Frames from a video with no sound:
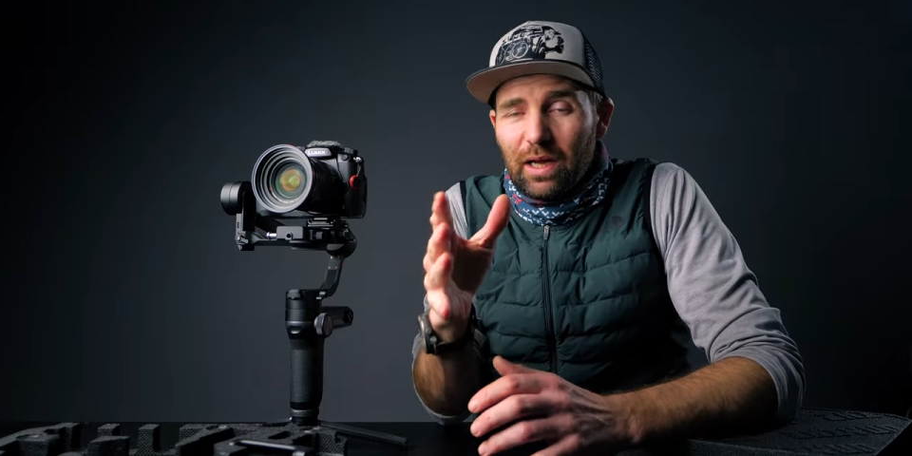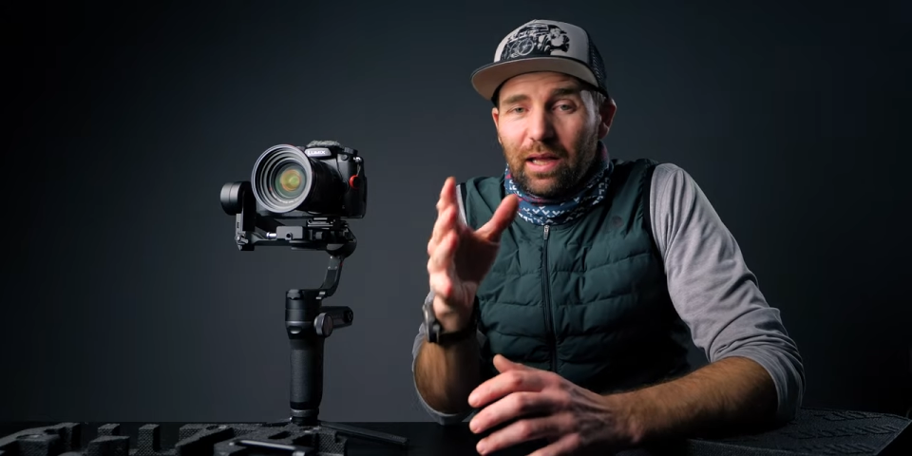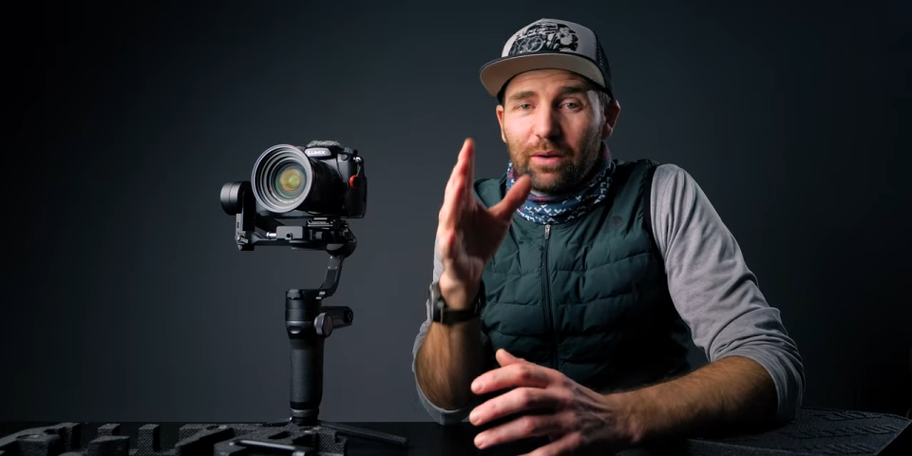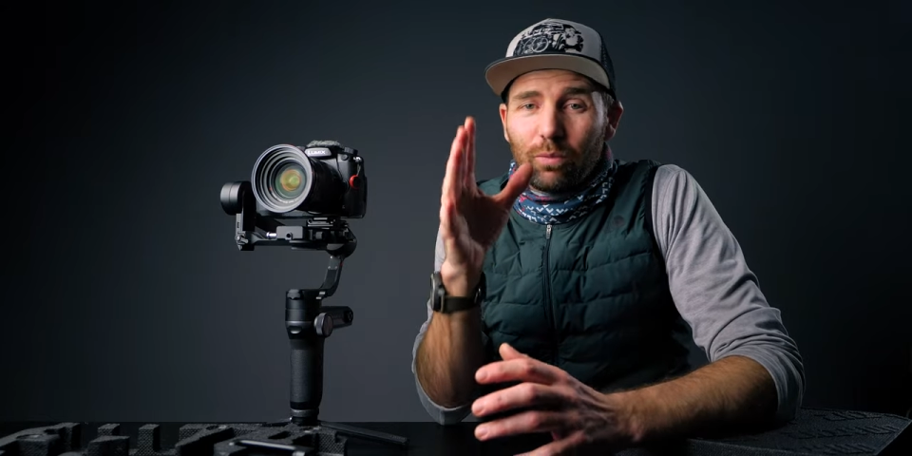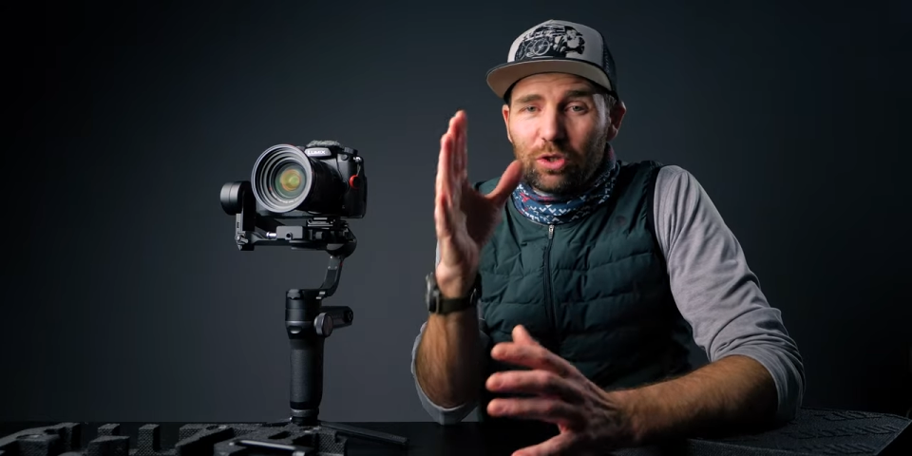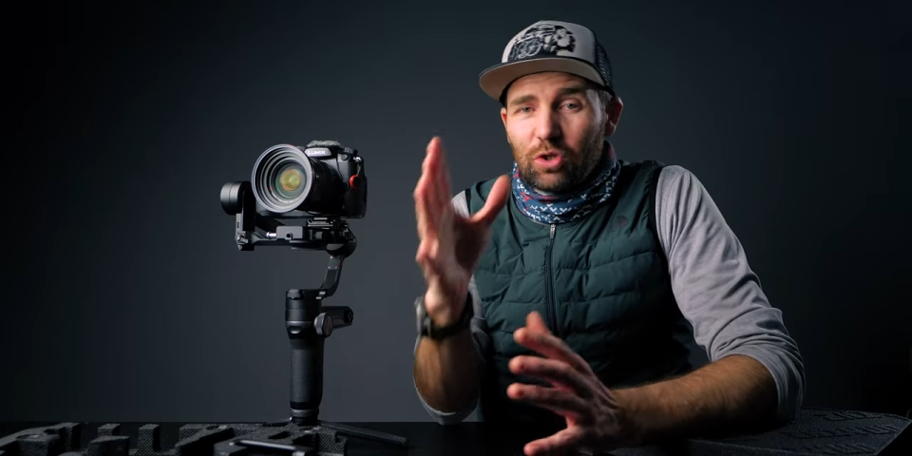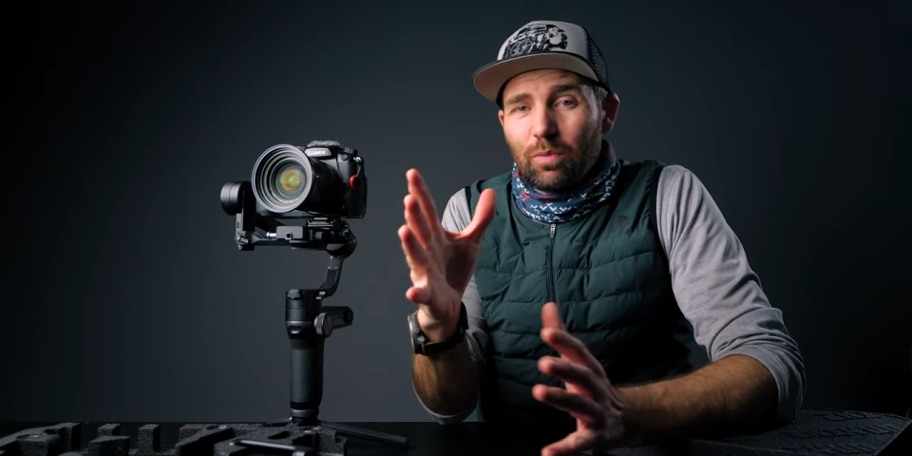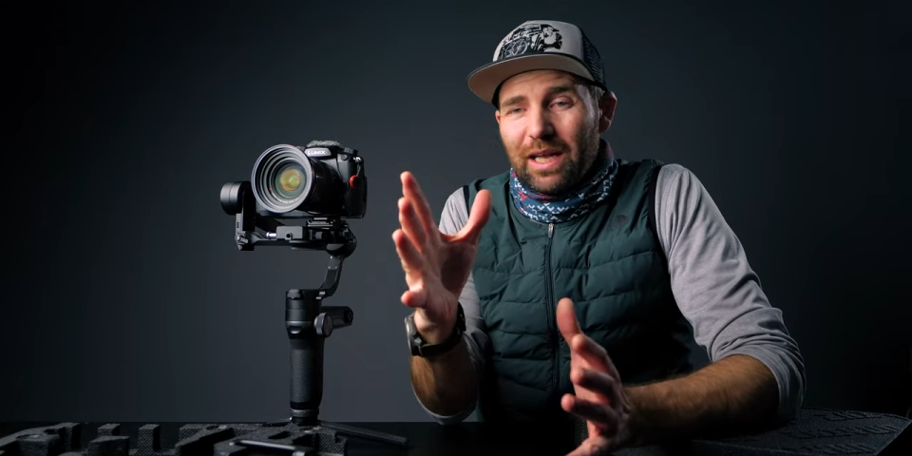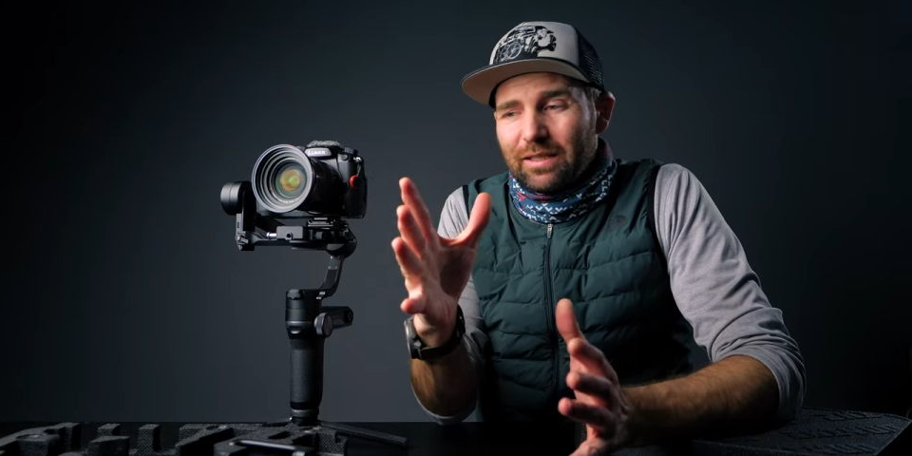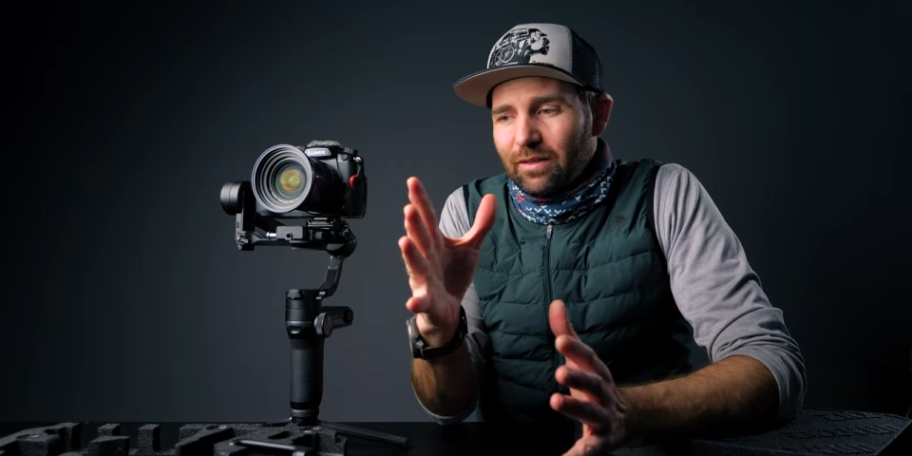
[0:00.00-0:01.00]
and once you
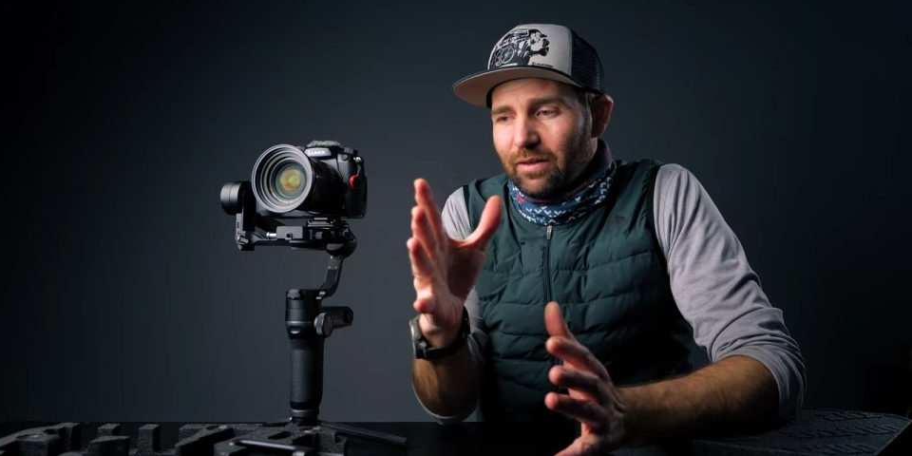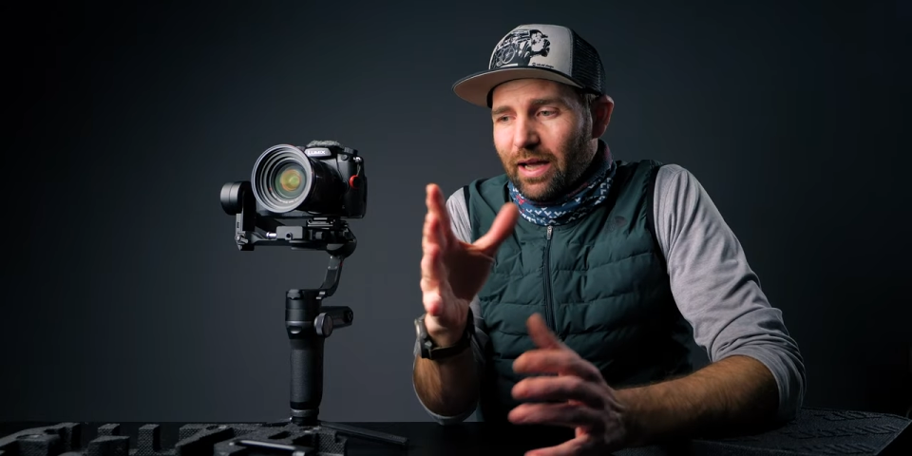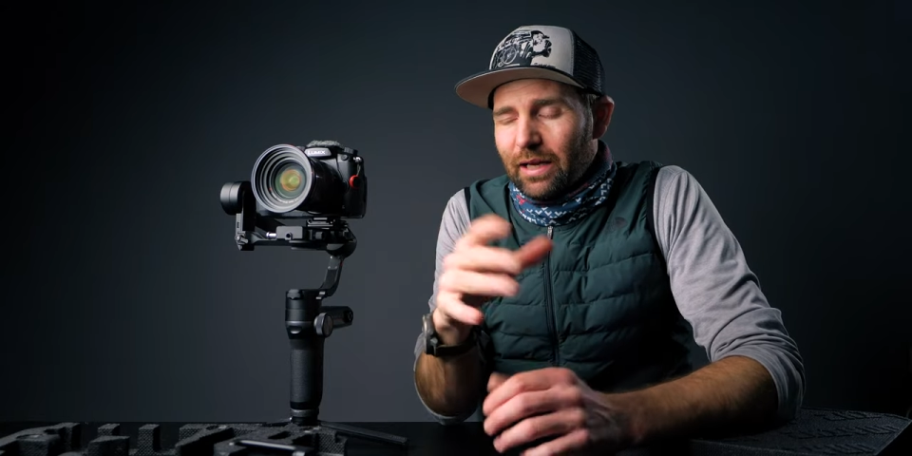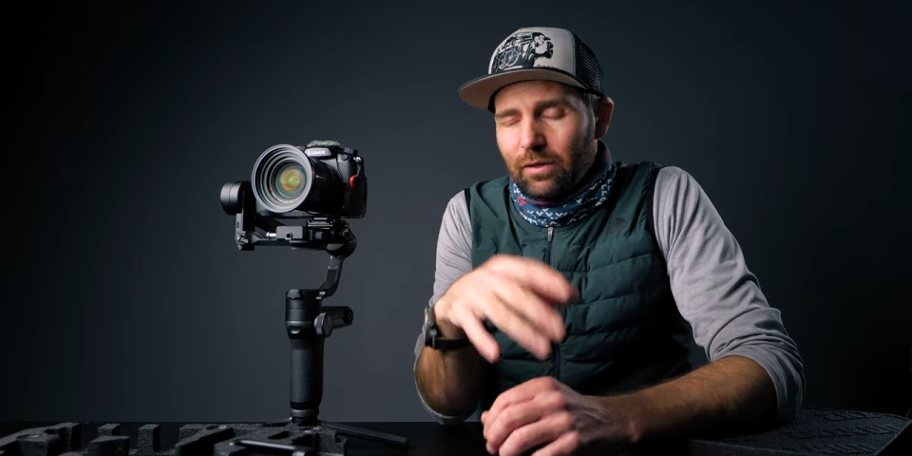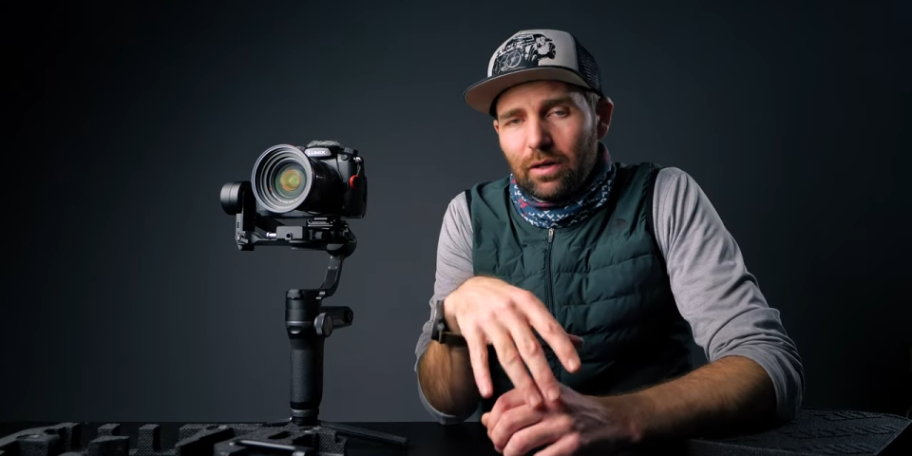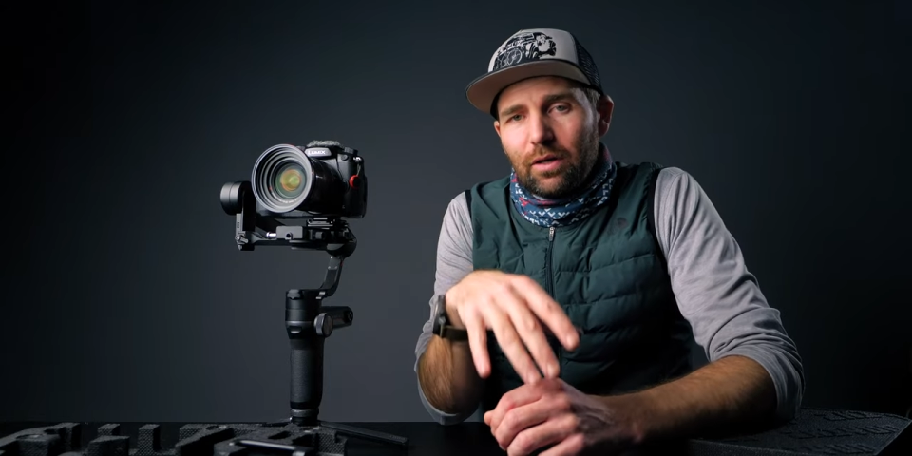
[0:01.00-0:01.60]
master that,